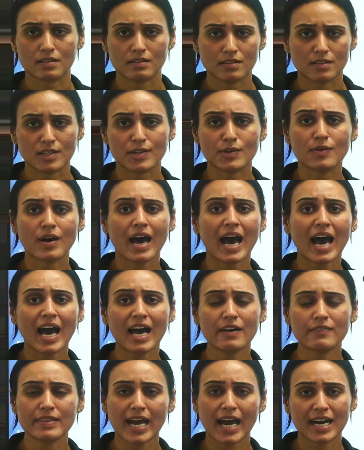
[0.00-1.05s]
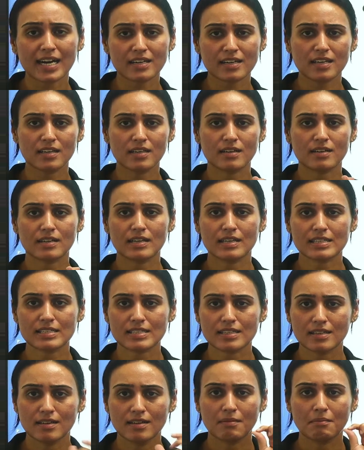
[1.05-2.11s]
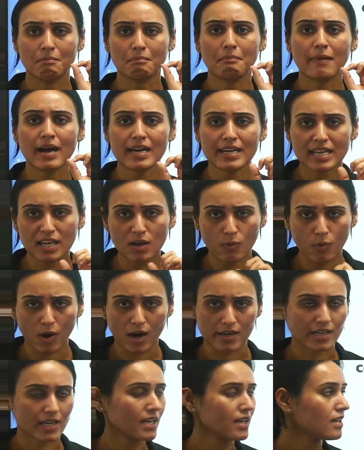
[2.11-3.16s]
you have that muddy water,